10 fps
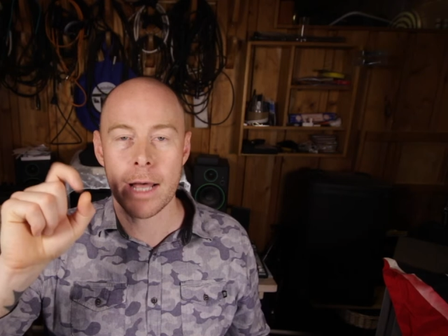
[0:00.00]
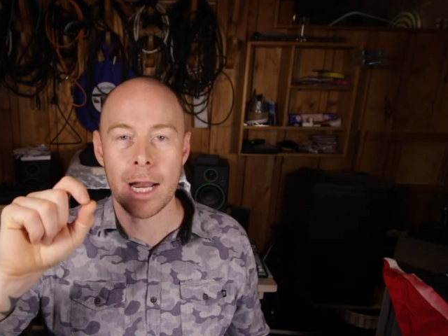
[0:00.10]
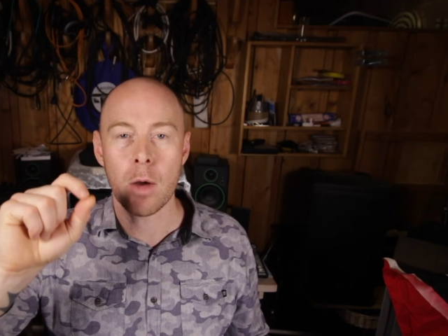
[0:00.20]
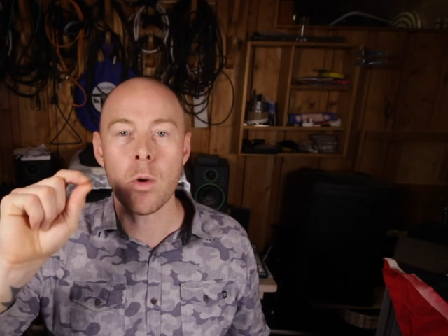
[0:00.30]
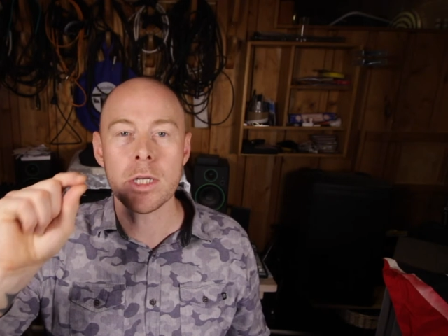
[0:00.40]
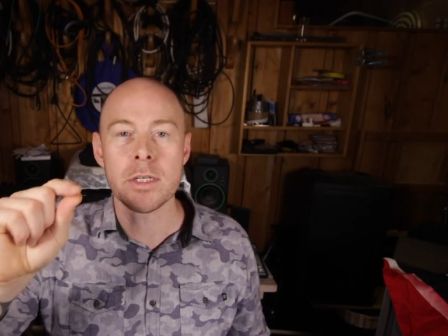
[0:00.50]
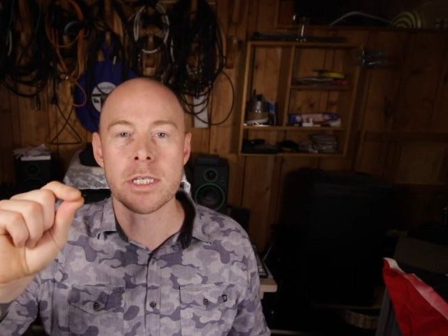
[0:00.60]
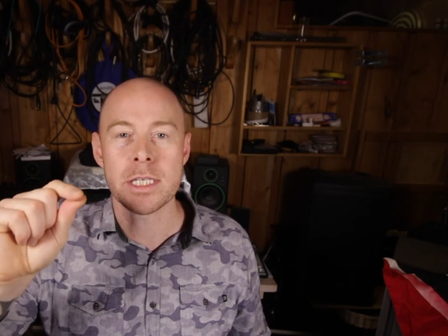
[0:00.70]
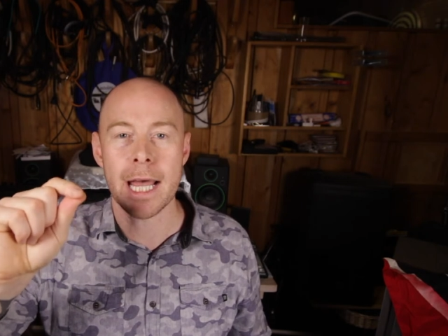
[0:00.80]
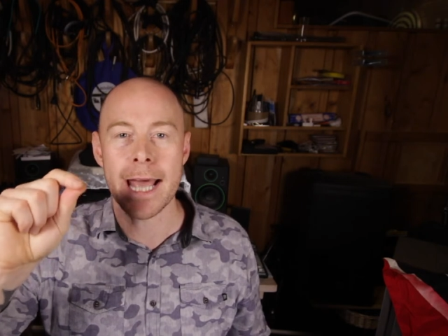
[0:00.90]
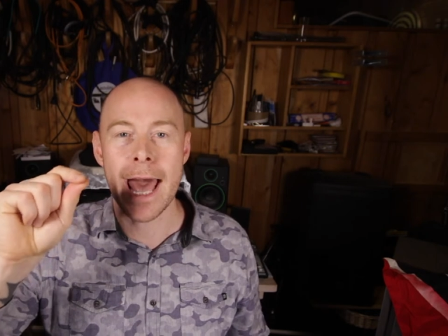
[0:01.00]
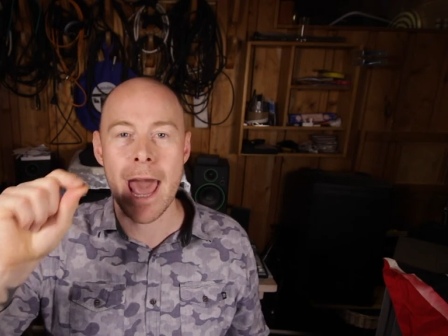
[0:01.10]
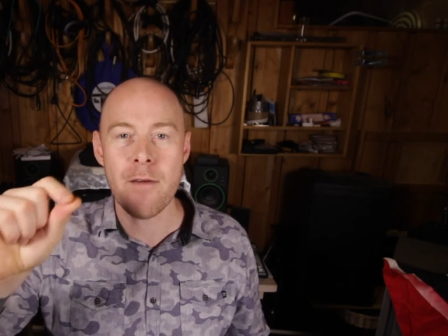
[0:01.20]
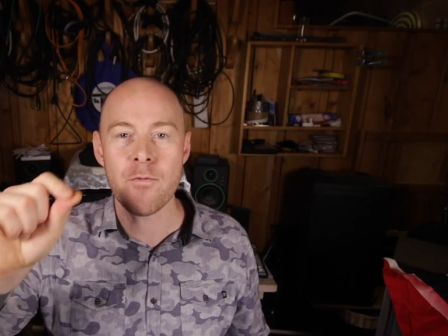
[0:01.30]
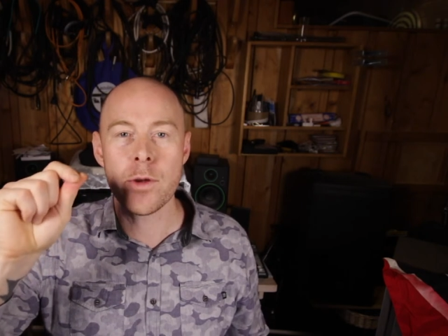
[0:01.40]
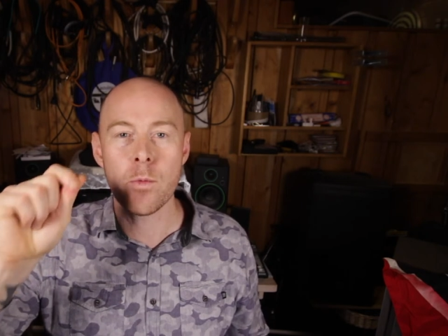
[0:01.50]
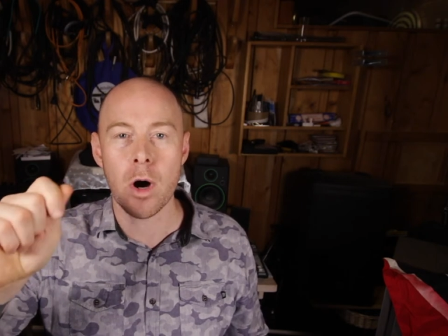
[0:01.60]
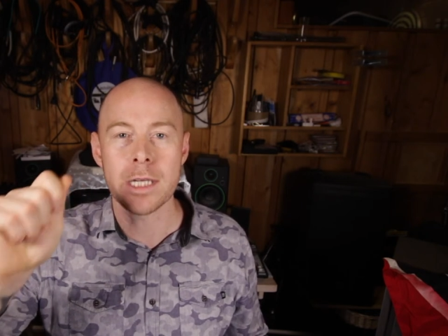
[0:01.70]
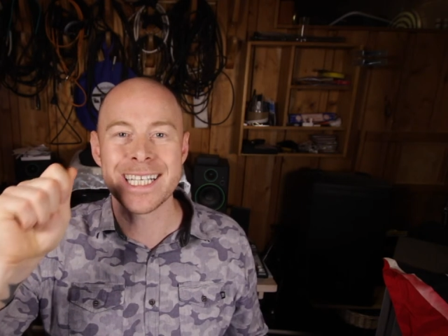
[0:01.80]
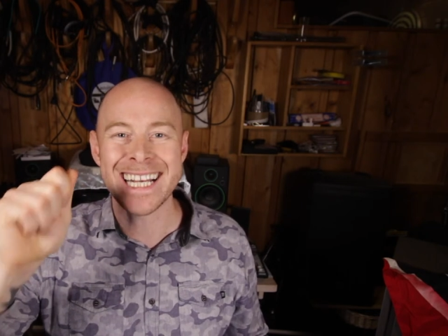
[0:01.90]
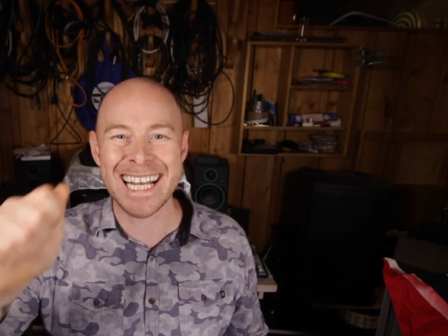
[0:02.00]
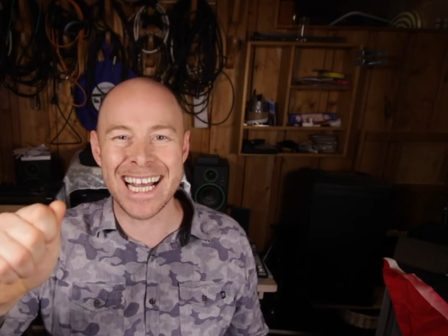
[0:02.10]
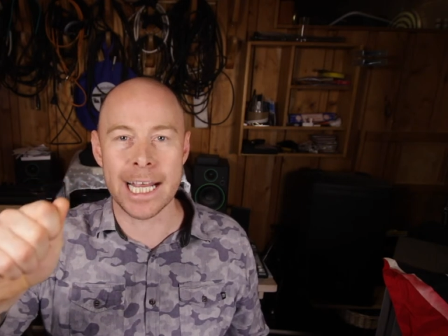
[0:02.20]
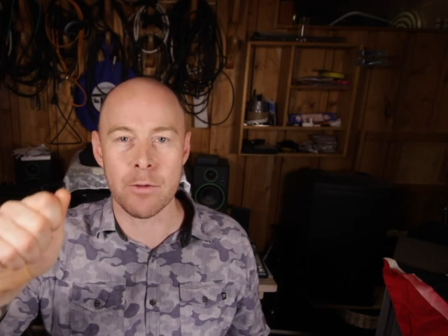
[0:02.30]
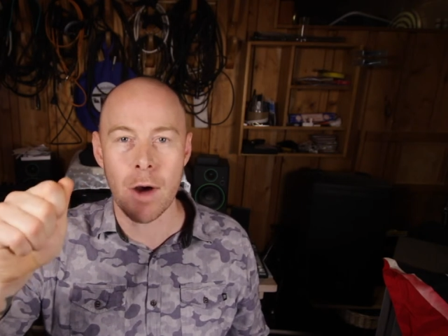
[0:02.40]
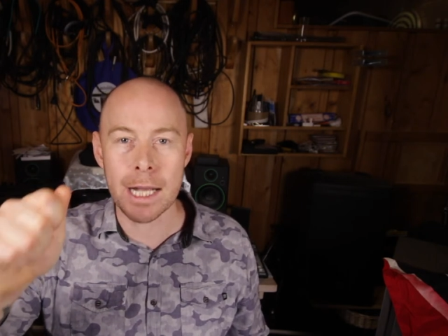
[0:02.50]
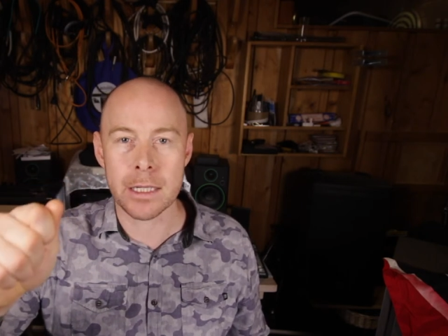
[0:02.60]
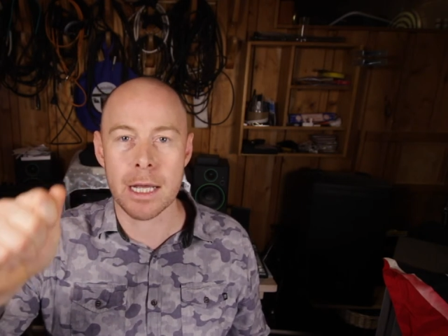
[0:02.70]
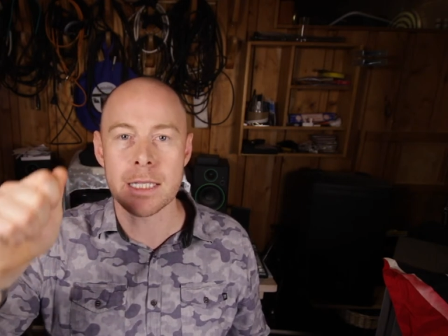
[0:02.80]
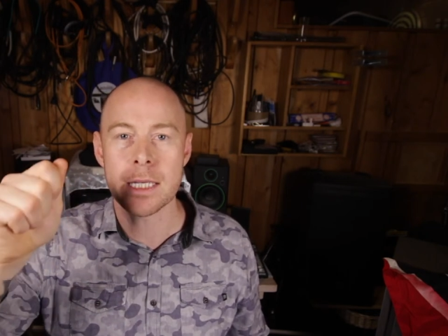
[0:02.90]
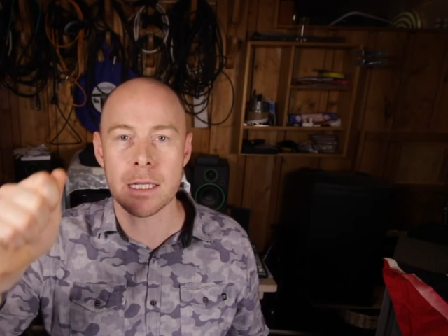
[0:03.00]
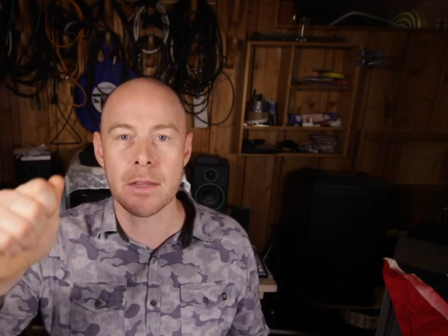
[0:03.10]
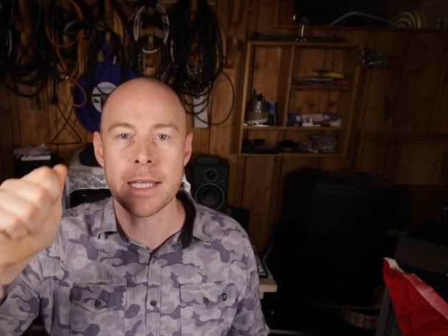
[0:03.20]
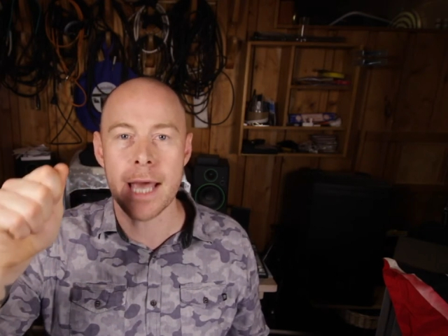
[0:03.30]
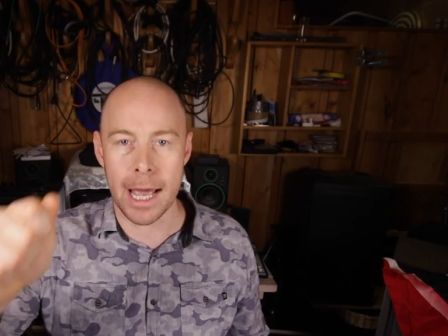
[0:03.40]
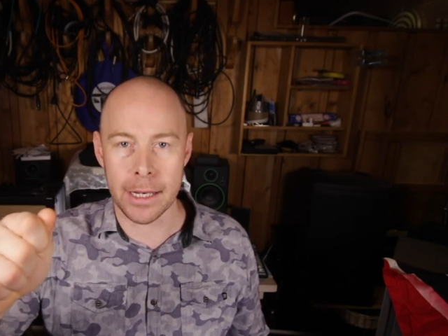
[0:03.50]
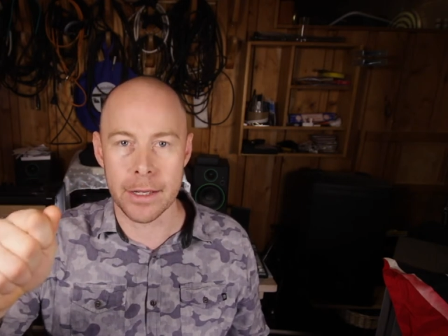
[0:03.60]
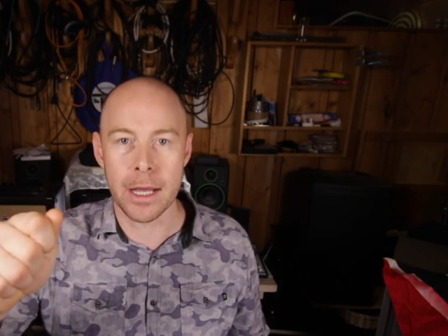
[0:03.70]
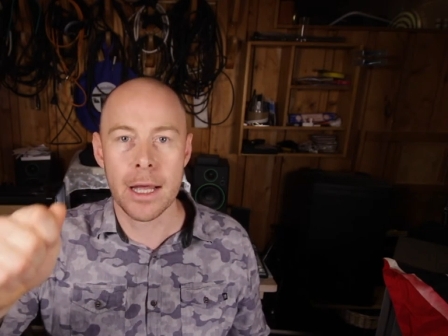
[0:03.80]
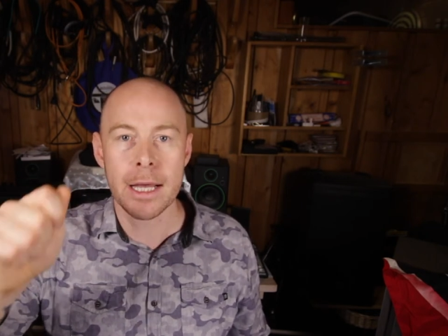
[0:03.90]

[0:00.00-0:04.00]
And I want you to say every word clearly right until the end.